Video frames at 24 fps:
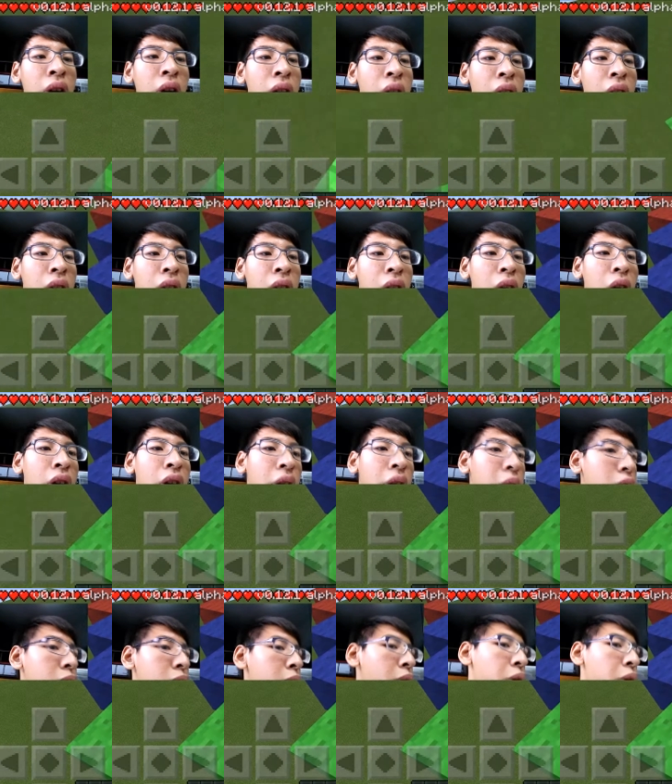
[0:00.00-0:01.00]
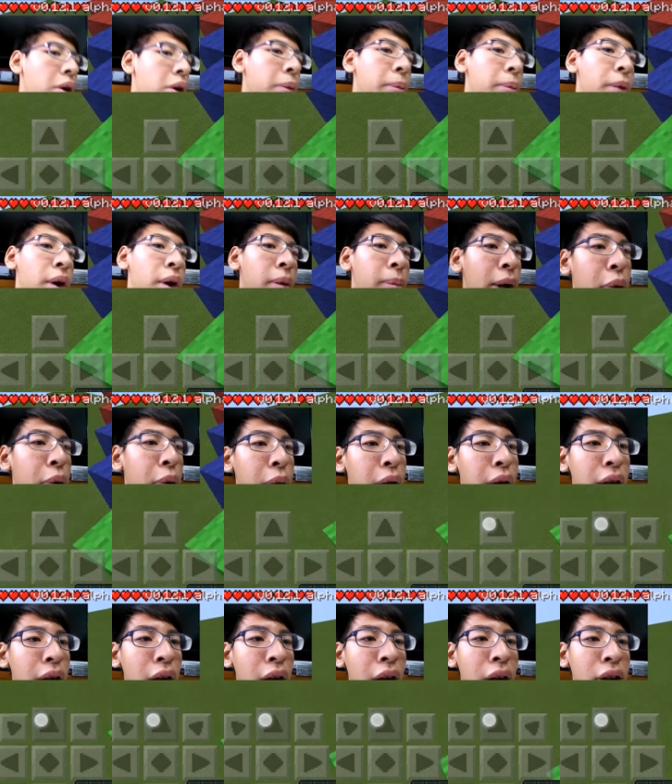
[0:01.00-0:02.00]
Uh, that was my grandma, by the way,
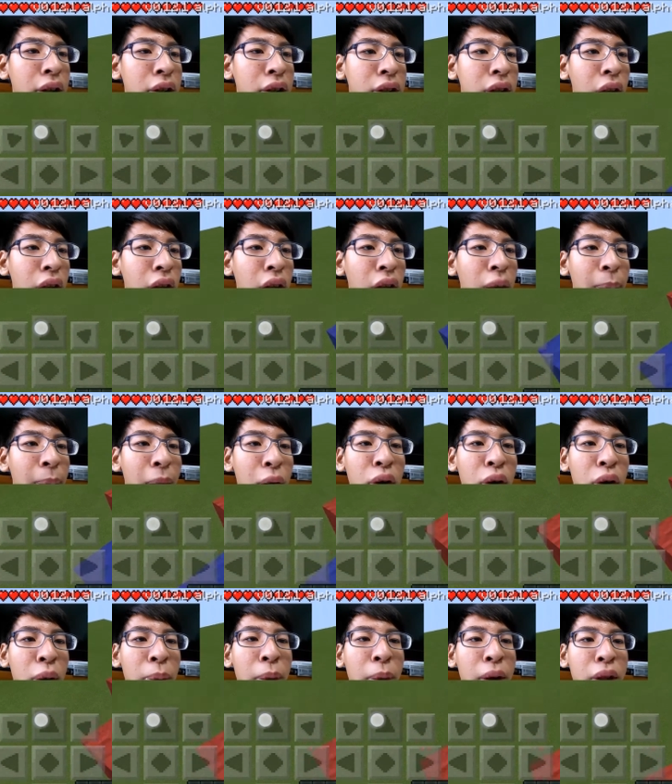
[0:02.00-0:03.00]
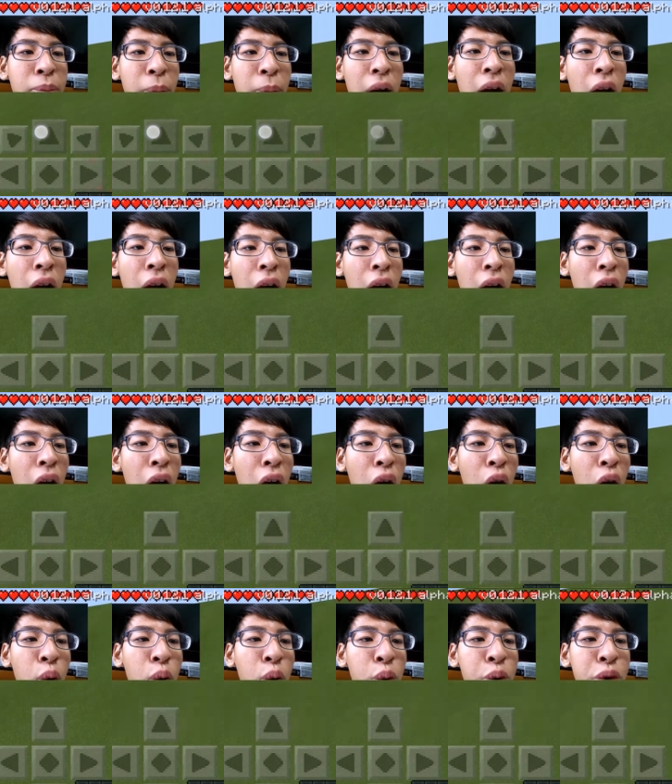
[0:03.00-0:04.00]
guys. Uh, my grandma's my
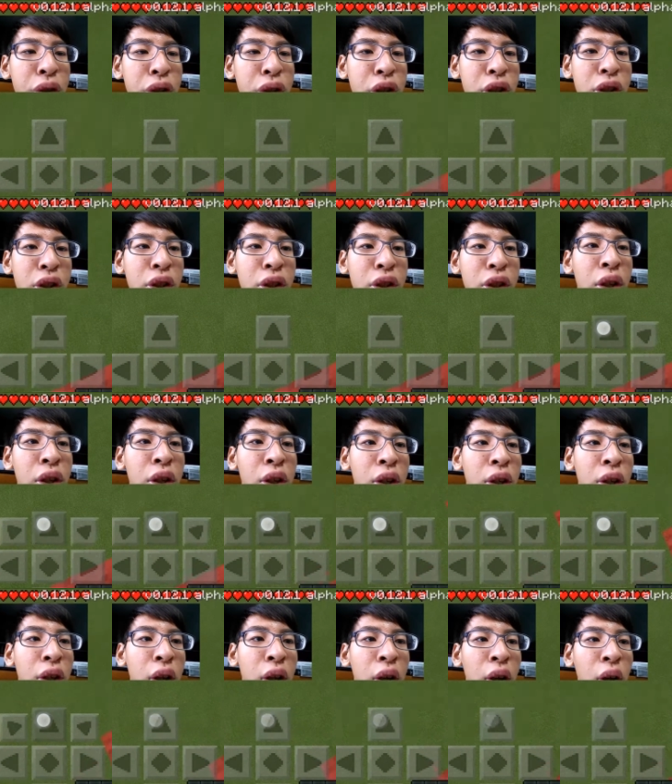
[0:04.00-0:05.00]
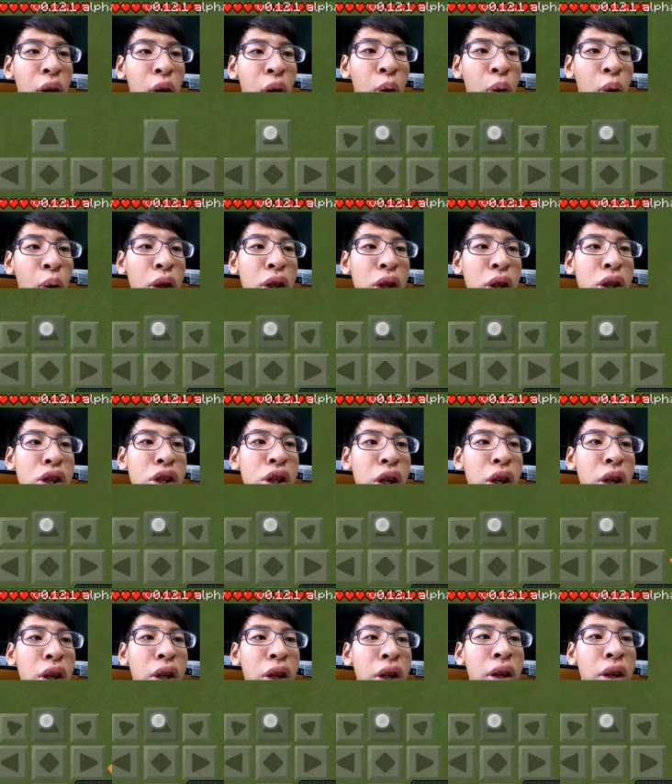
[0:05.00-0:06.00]
house. Holy shit.
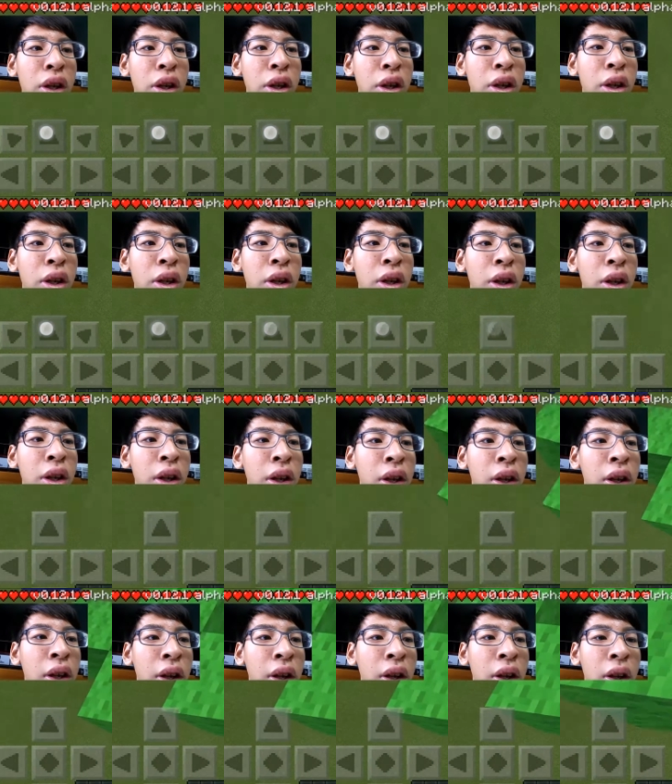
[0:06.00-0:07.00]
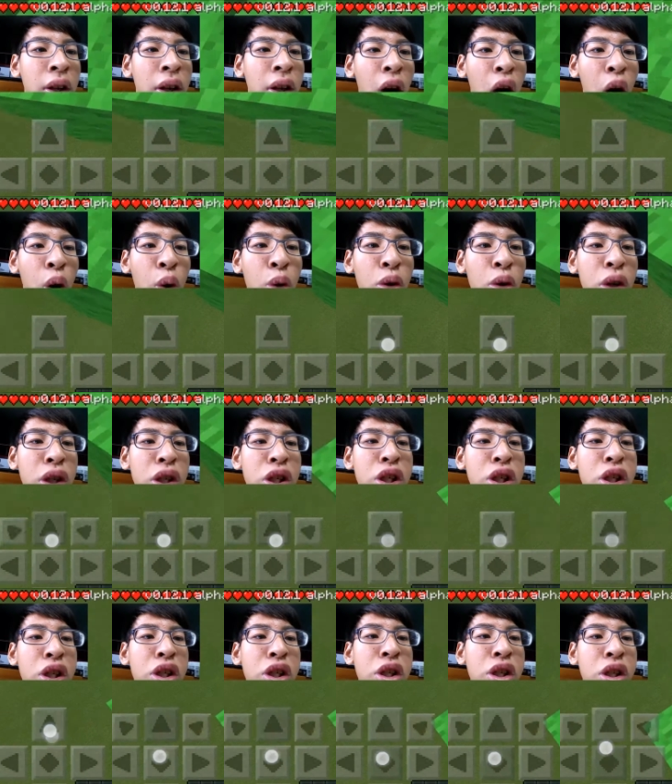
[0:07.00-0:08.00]
Holy
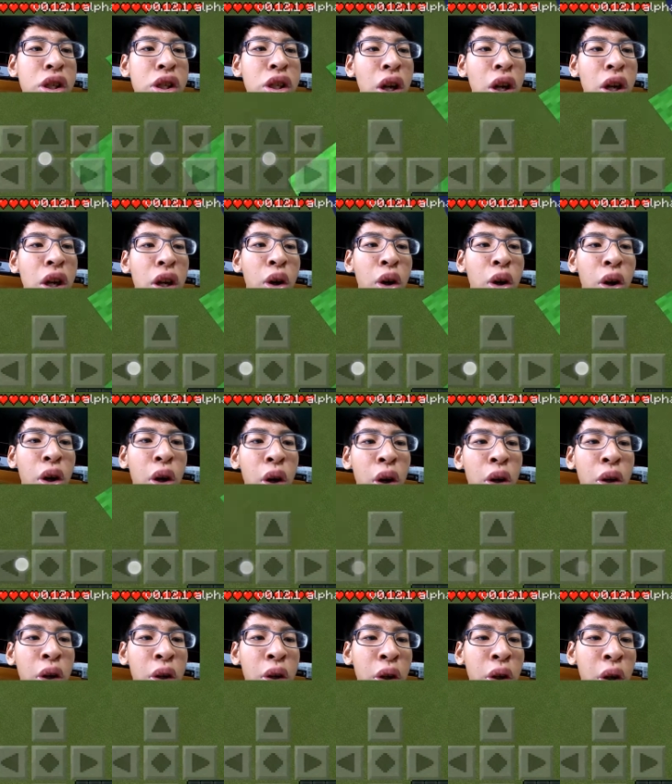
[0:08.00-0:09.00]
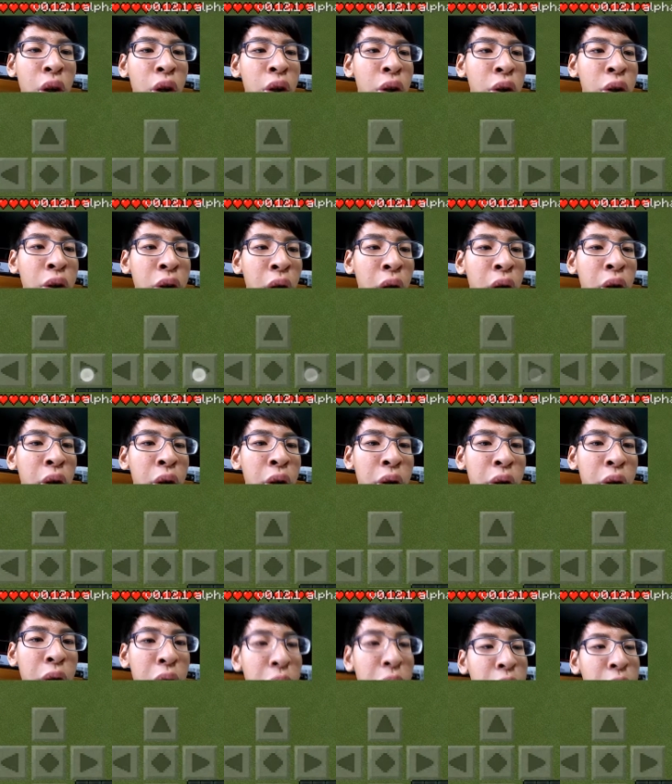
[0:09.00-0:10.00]
sh. No, no, no, no, no, no, no, no,
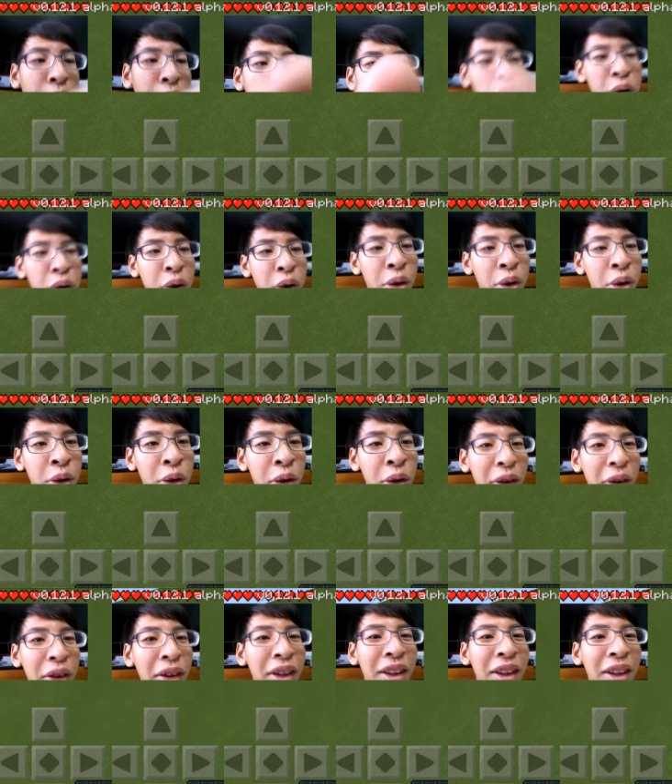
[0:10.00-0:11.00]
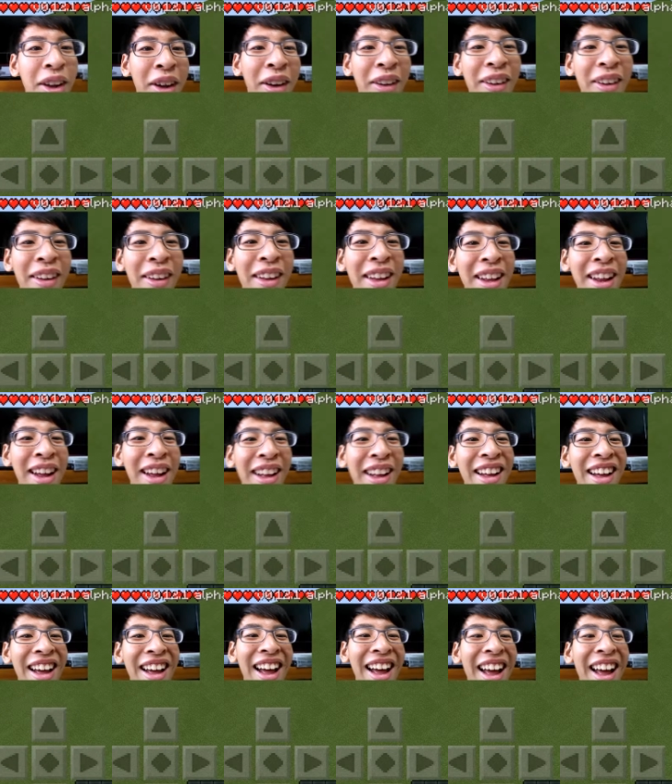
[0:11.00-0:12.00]
no, no.
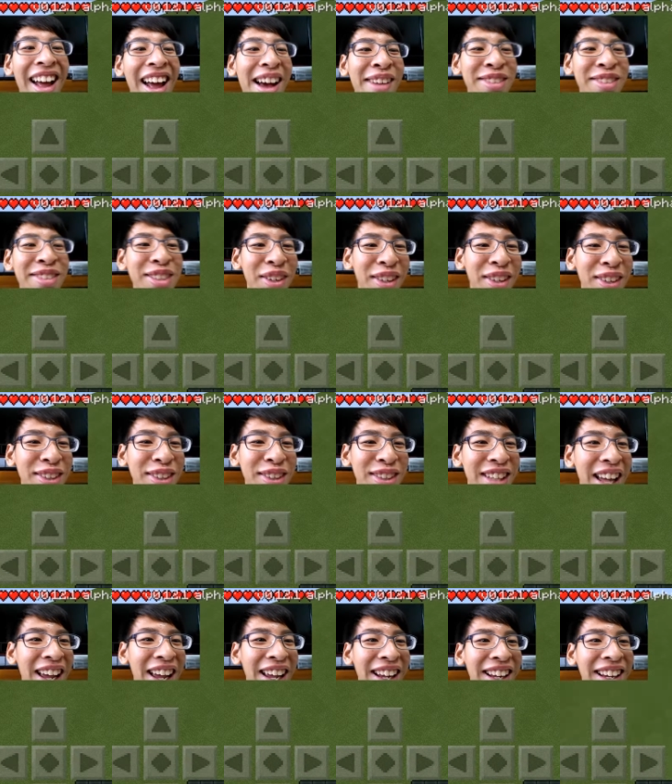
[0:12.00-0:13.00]
I'm so close to dying.